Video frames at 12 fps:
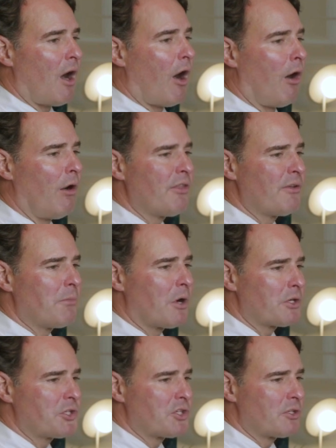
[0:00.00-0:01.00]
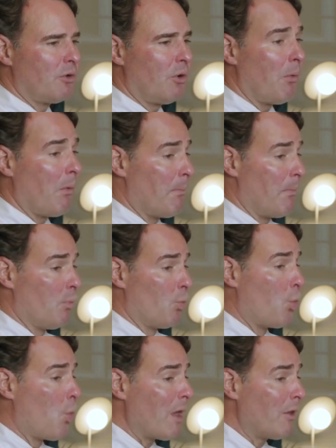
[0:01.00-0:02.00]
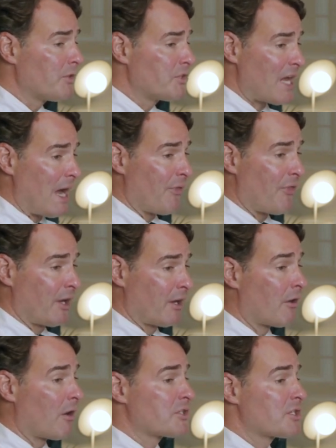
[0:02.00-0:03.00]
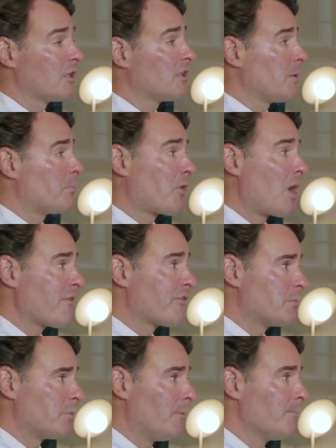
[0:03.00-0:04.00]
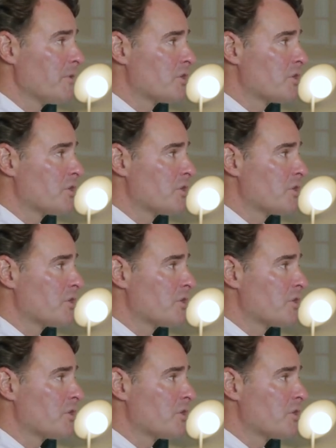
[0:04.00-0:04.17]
all the marginal wells out there are suddenly profitable.